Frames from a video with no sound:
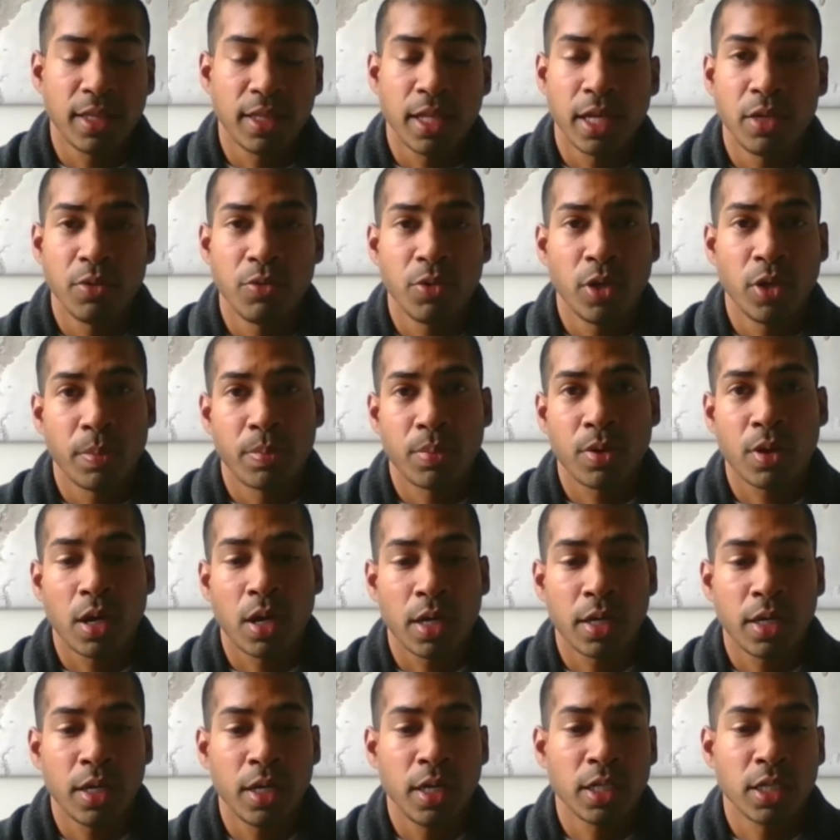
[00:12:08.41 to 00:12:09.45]
lightweight
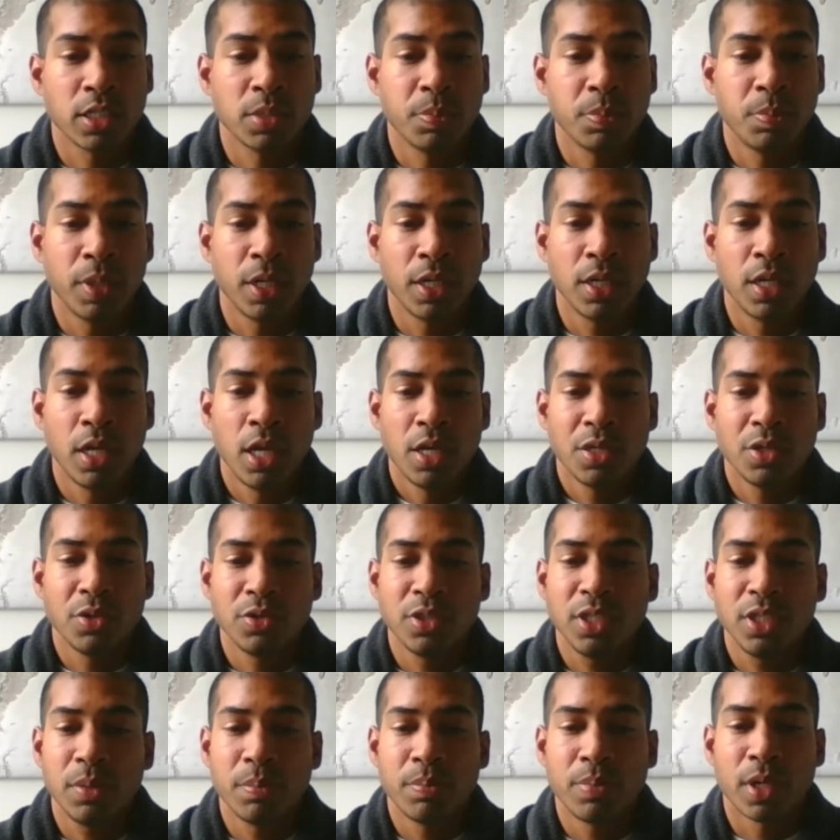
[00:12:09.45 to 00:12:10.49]
products, but you'll
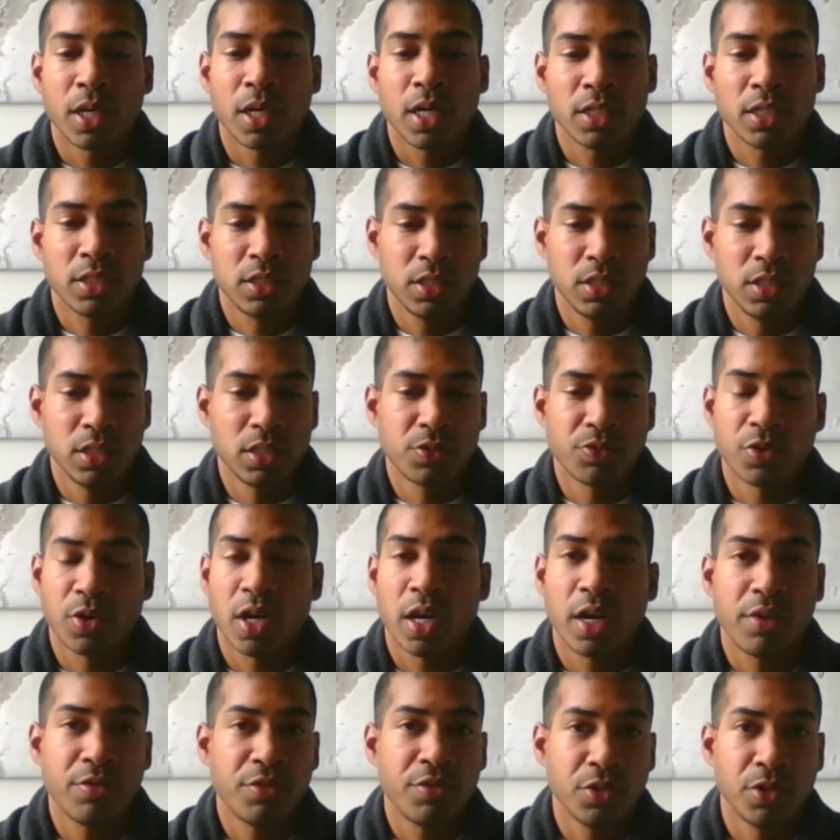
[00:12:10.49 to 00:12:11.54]
need boxes for
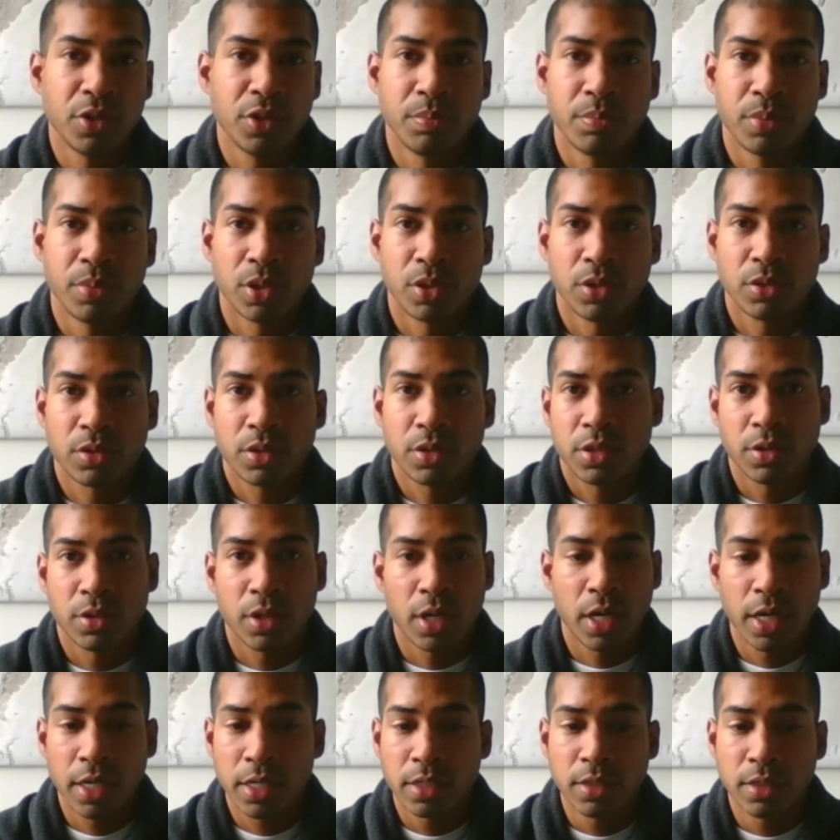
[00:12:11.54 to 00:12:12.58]
heavier and bulkier
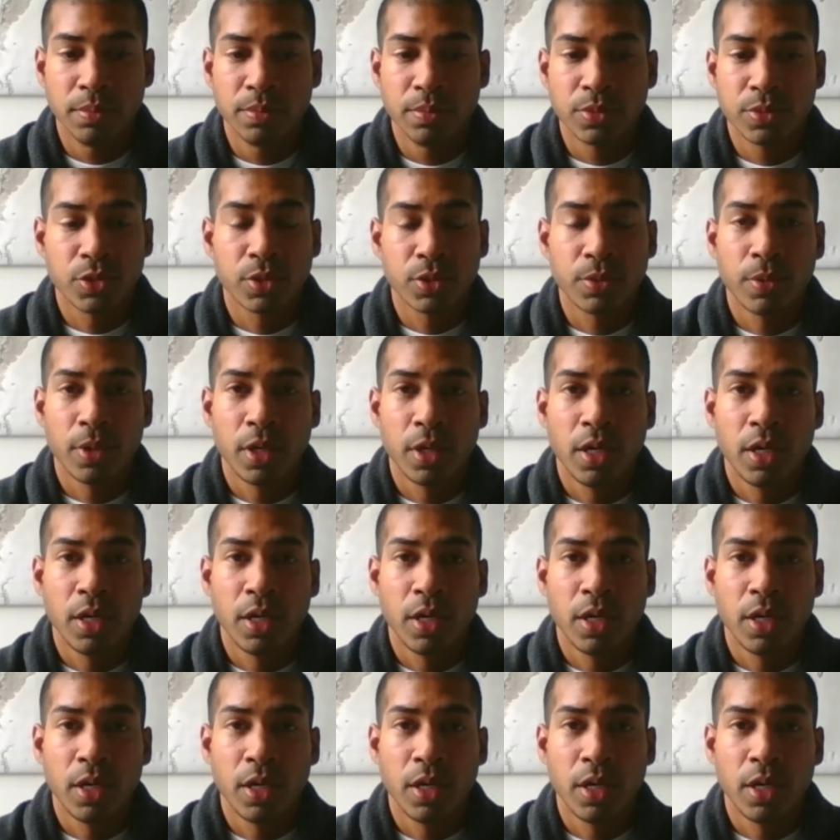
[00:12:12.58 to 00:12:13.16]
items.